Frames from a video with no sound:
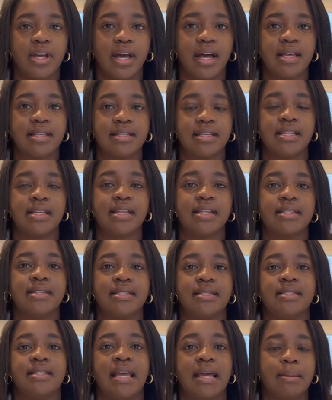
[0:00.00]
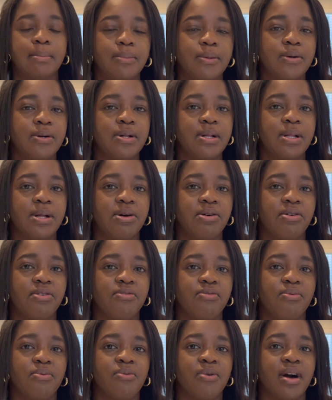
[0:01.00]
guys an example
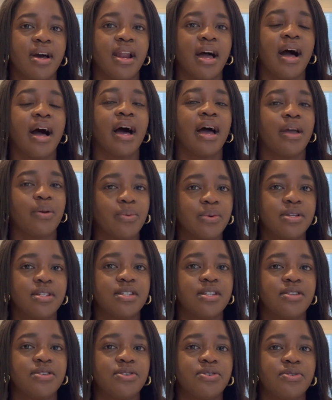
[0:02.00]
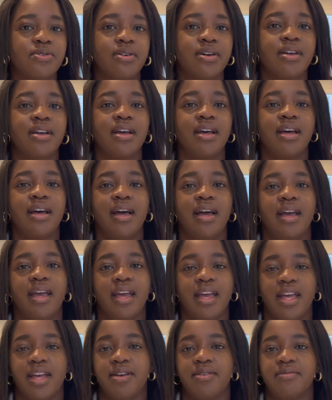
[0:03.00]
of what I would do
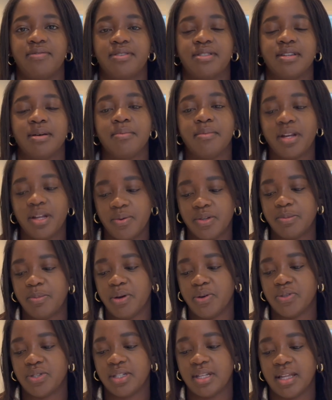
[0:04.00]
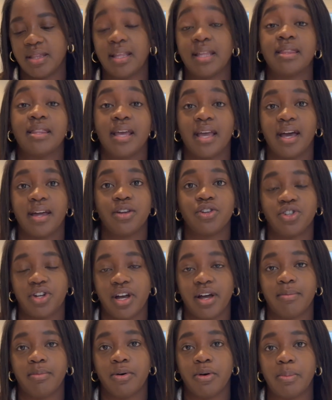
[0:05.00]
if somebody was posting that they had a
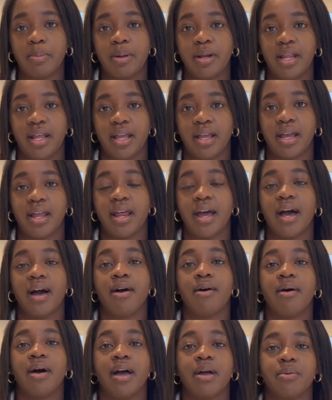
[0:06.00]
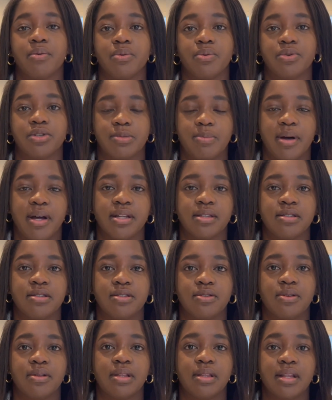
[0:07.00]
job opening and how I would respond.
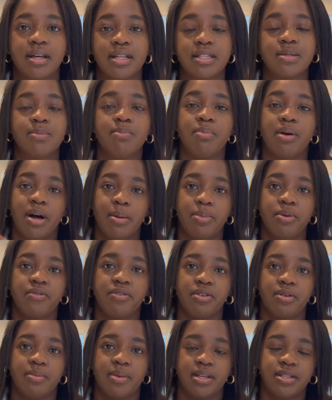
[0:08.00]
So let's pop over to my